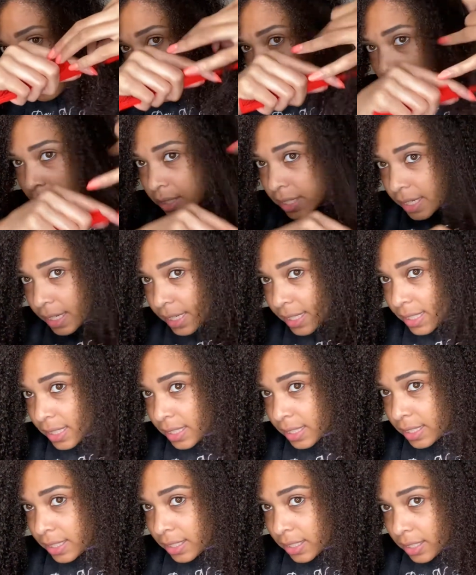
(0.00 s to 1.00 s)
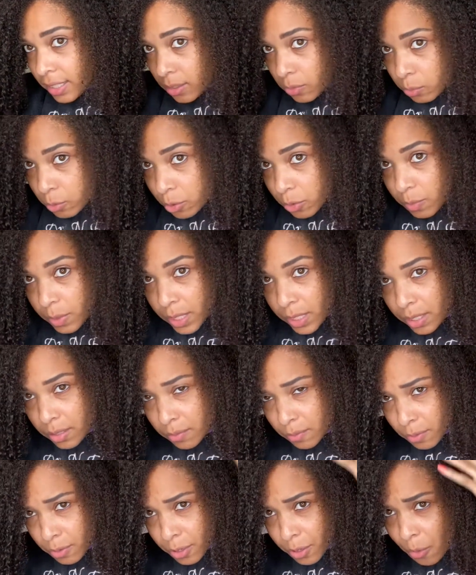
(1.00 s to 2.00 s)
Like I said, this will be in
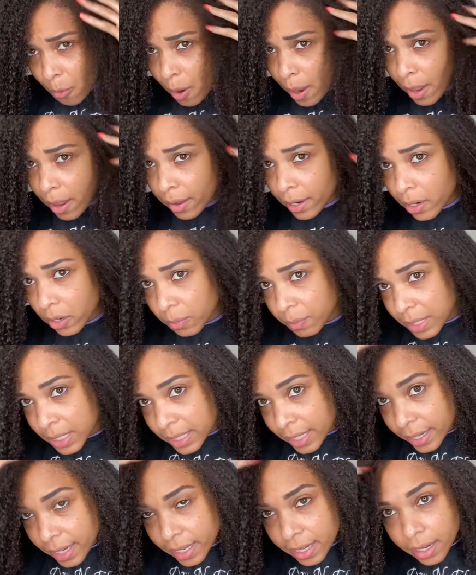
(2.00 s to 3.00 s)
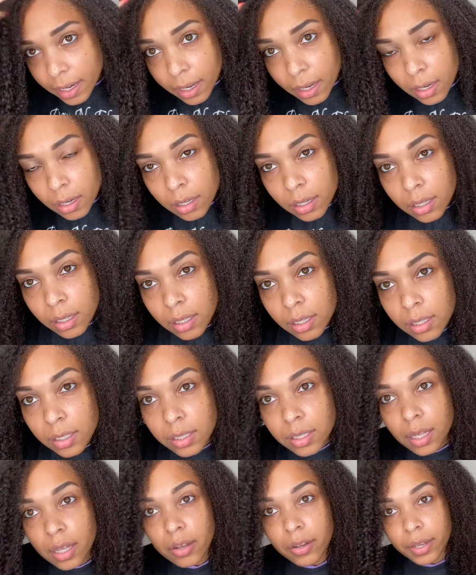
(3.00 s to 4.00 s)
for a while and I'll be taking it out.
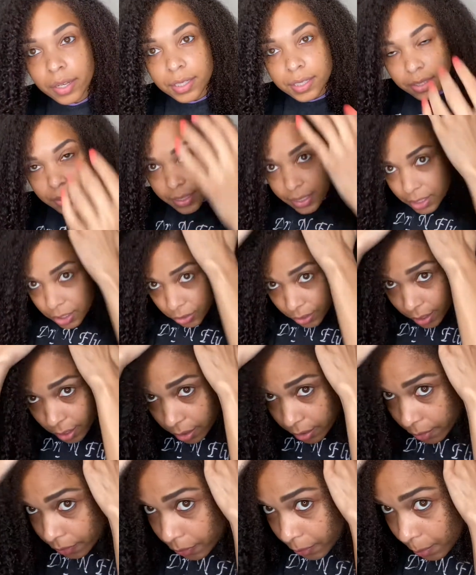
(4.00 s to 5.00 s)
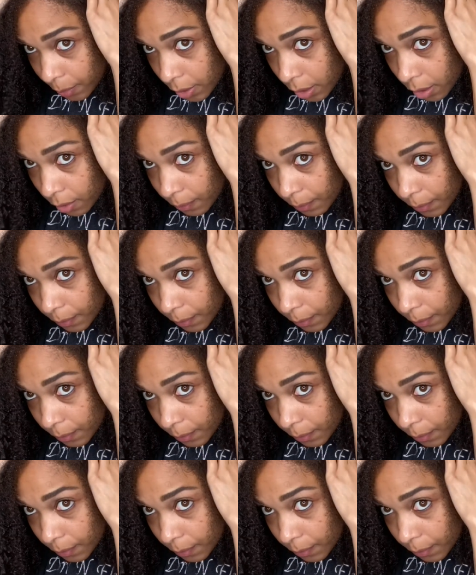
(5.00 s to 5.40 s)
Okay, so that's straight enough for me.